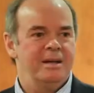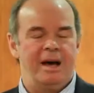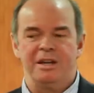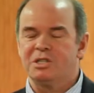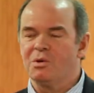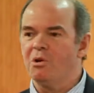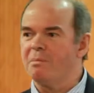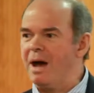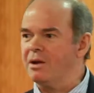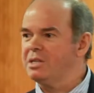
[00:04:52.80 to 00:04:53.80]
And it's all
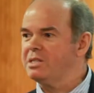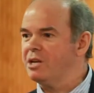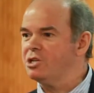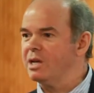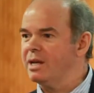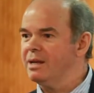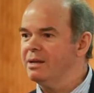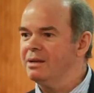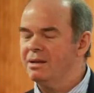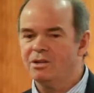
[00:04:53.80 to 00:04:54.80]
about essentially
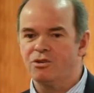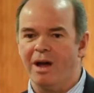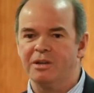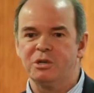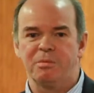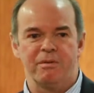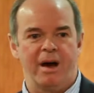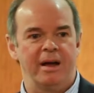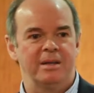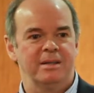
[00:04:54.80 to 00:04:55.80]
trying to
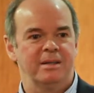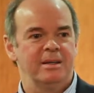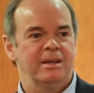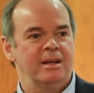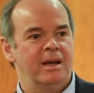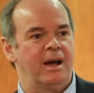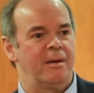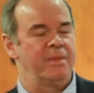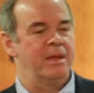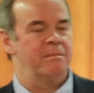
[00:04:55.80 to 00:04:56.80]
provide
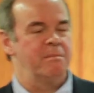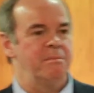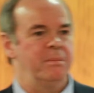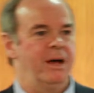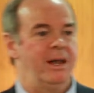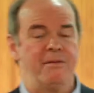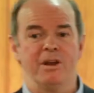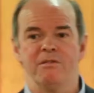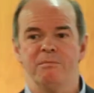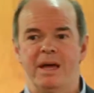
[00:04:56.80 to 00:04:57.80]
um, a
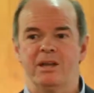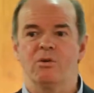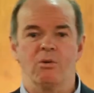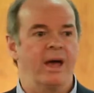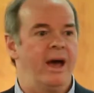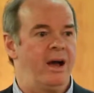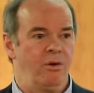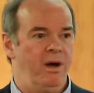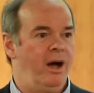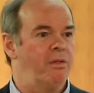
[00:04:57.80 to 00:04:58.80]
level of medical care
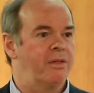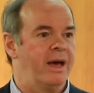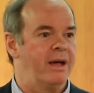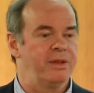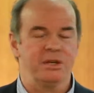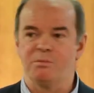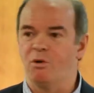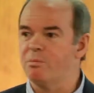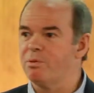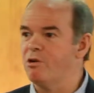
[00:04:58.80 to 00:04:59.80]
or health care that is
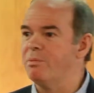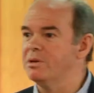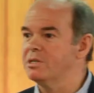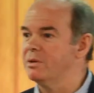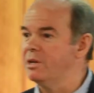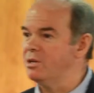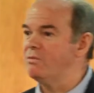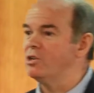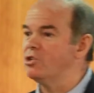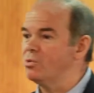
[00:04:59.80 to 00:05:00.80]
more appropriate to an
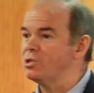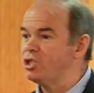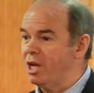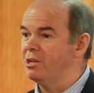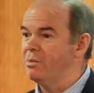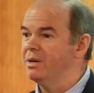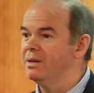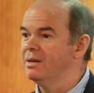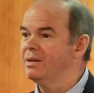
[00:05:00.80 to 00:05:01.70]
individual's genuine